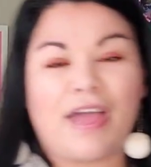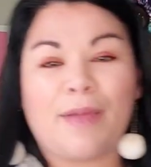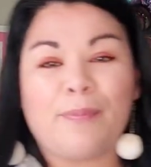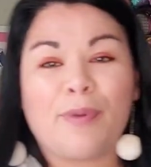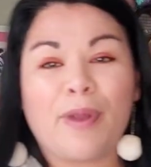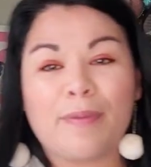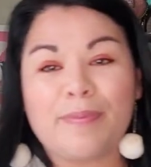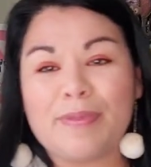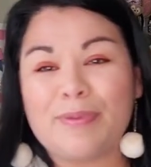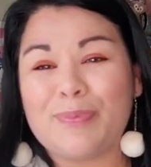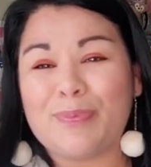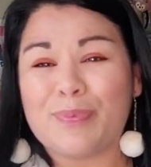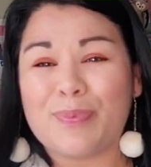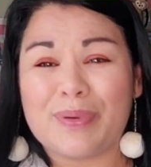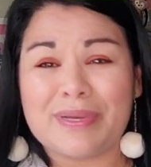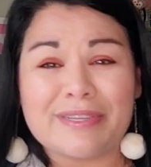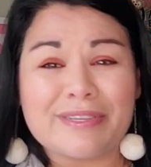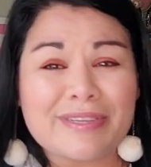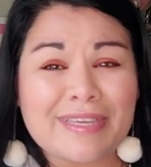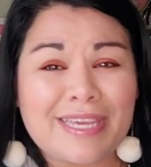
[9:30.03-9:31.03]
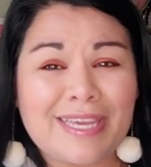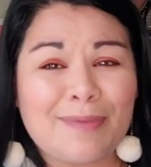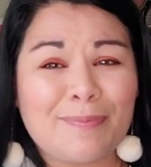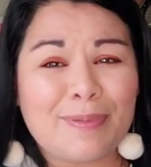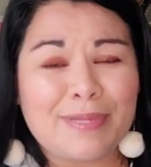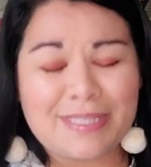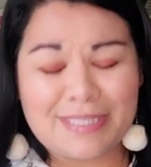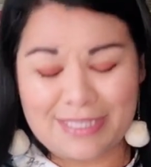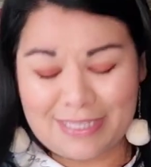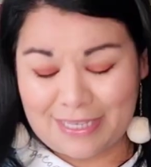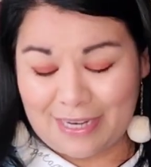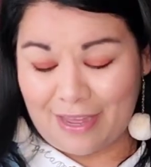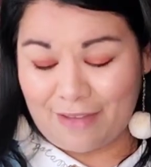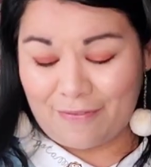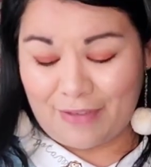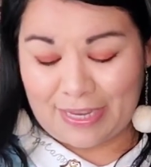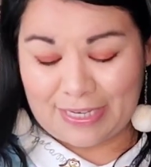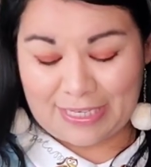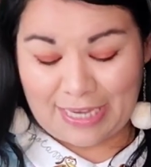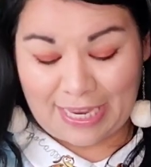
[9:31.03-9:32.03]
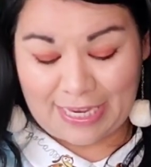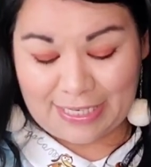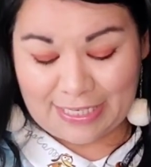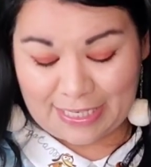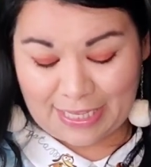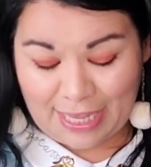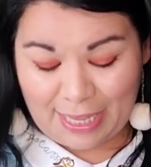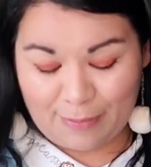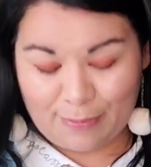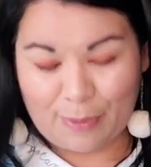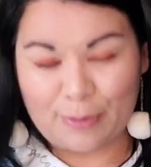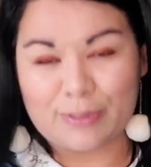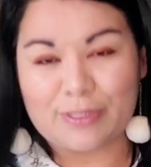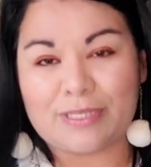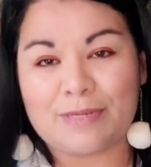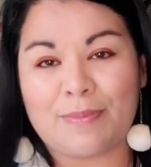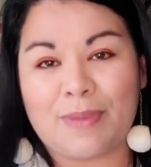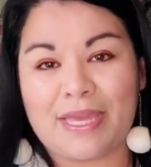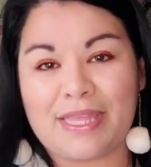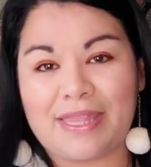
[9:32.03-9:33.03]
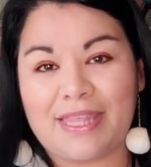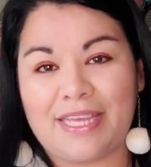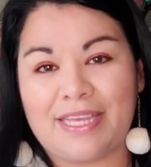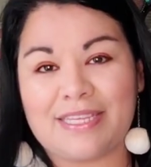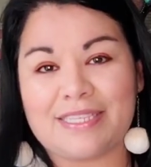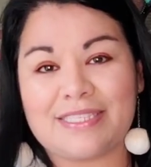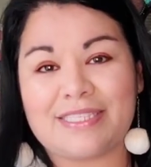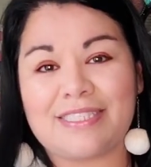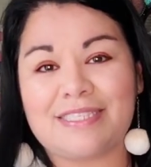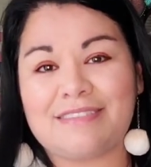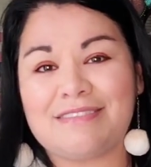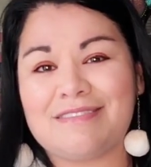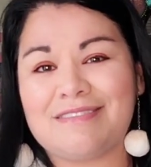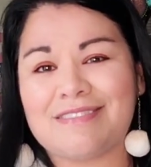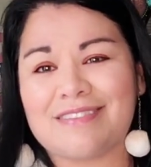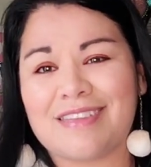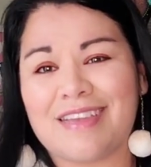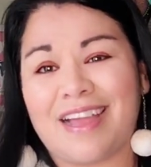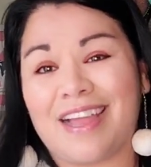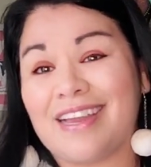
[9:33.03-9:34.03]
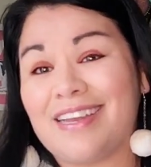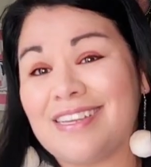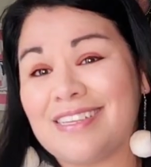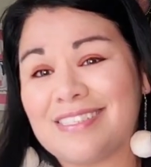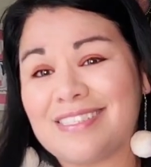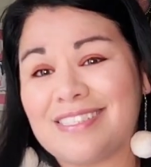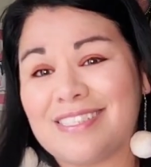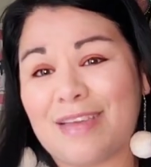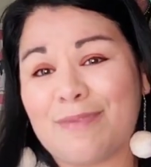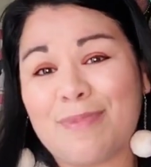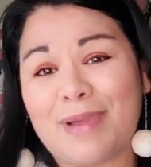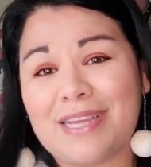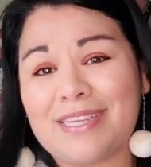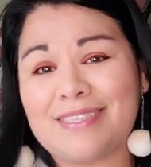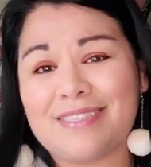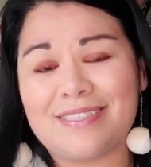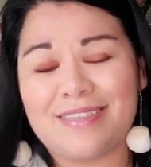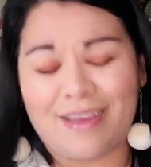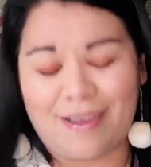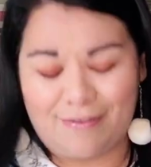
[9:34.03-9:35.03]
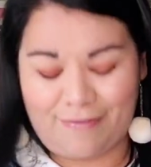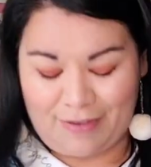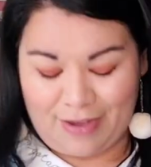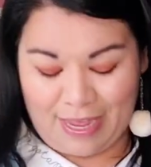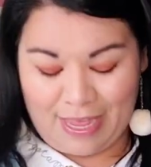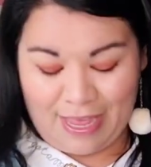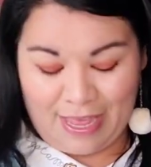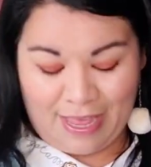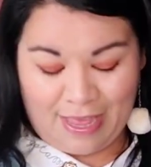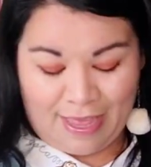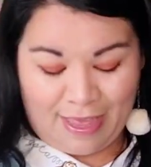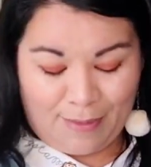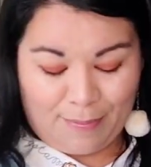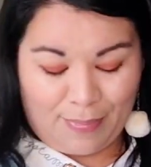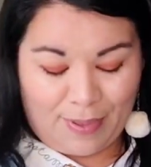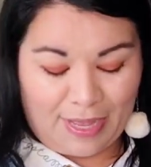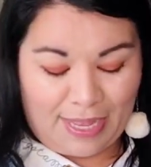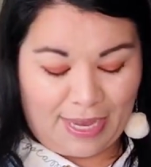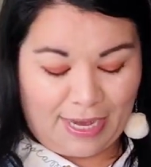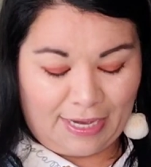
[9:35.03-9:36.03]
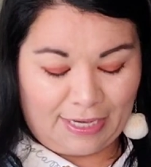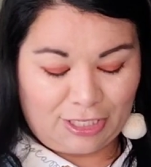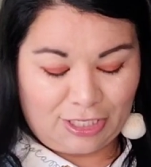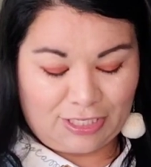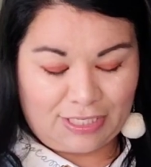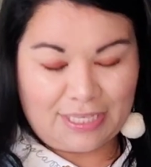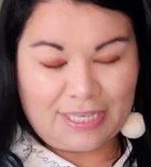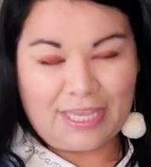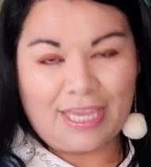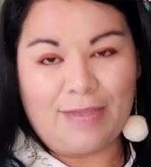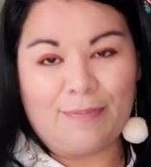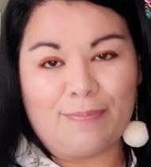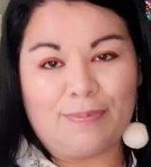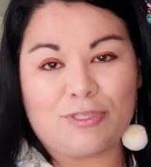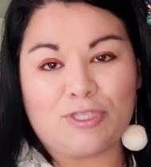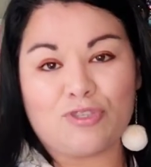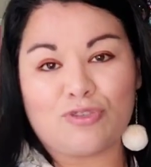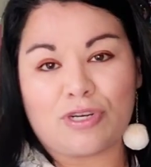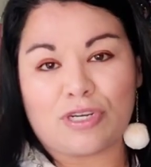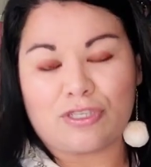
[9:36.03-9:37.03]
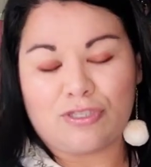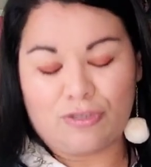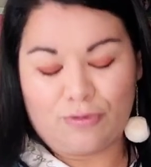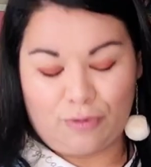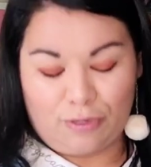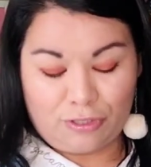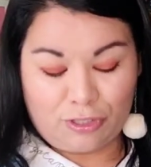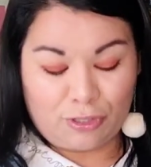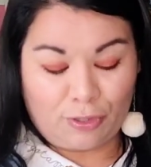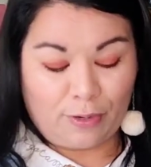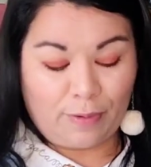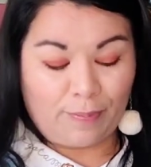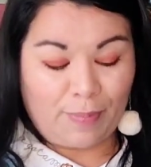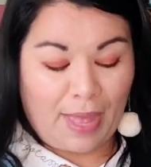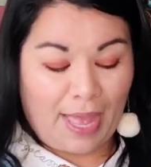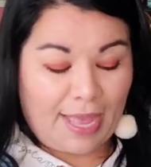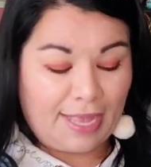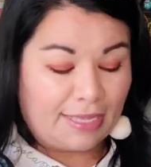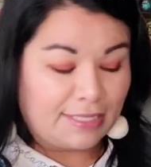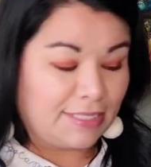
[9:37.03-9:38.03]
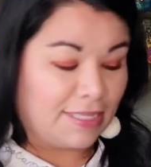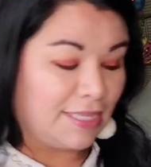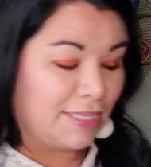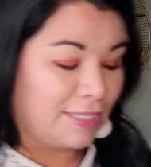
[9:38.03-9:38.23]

I probably will keep it stuff. I tend to keep most of my things kind of semi stuff, but just to keep structure on certain bags,